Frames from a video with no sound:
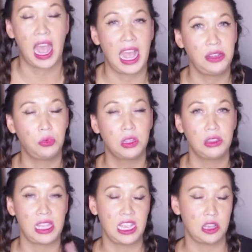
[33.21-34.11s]
I
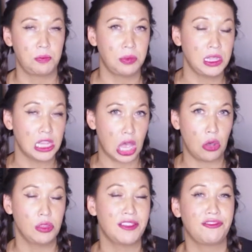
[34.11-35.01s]
will link
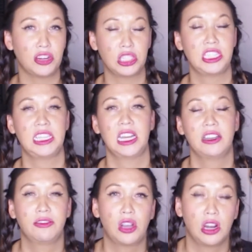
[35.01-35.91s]
below the first
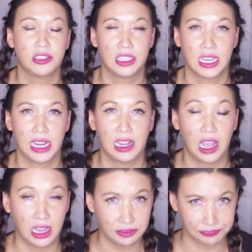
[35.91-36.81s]
deck of cards that I
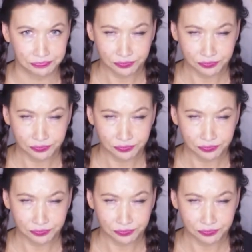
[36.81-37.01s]
got